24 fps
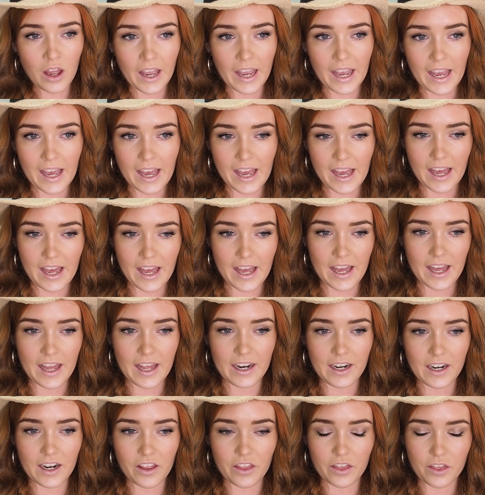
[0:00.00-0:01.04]

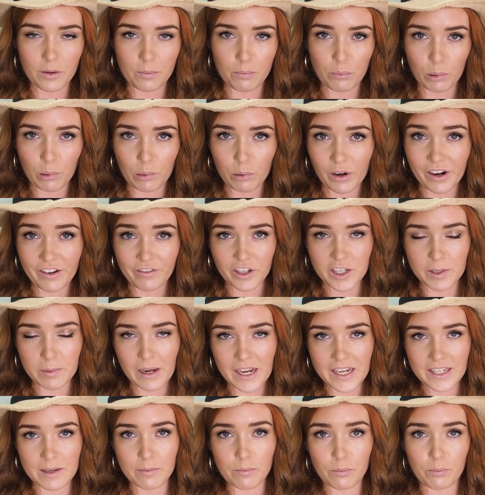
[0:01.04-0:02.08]
in the previous
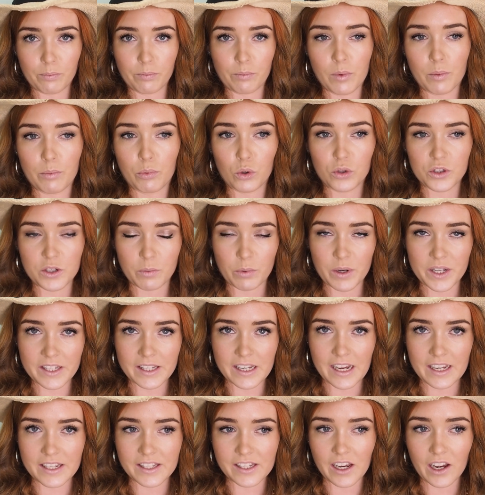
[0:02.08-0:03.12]
place in Puerto
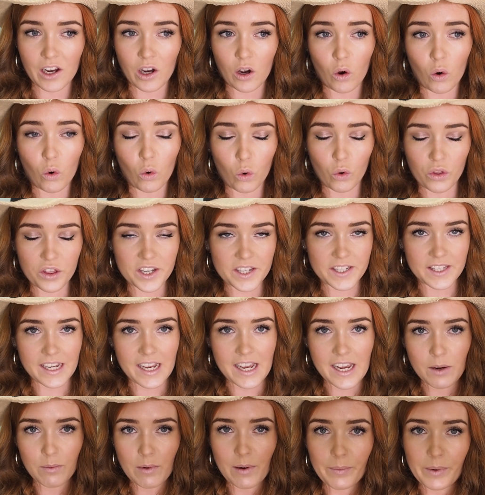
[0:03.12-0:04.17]
Princesa or the
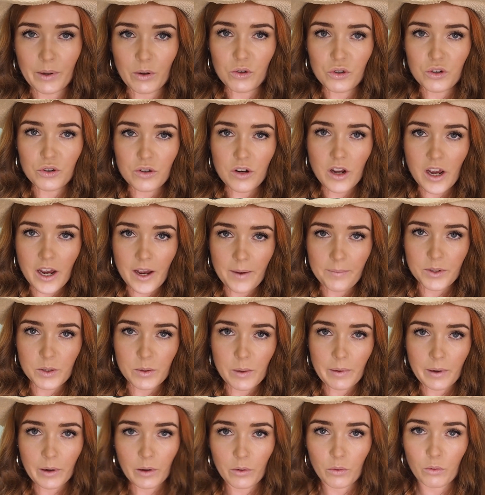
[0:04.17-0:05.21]
sea when we were
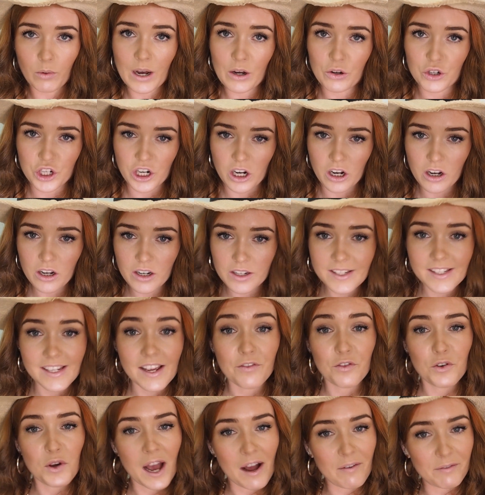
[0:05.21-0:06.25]
swimming with whale sharks.
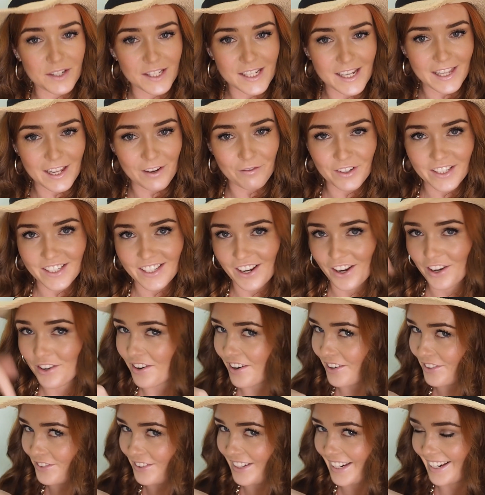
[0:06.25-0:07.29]
If you haven't seen that video,
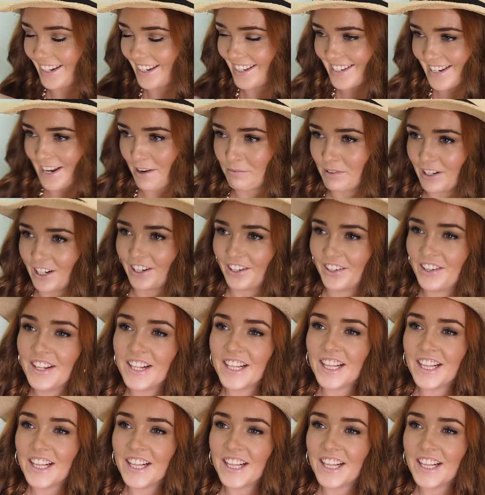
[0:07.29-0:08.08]
I will link it down below.